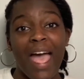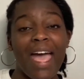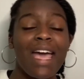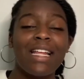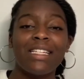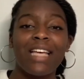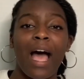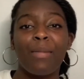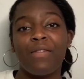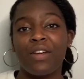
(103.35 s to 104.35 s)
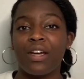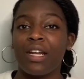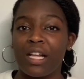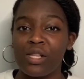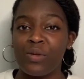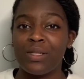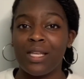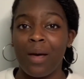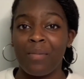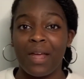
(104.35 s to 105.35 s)
And I'm even going to include
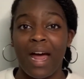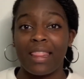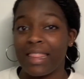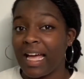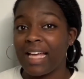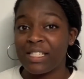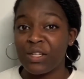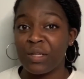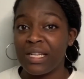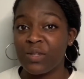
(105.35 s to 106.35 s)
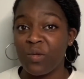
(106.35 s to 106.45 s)
some that I think I still need to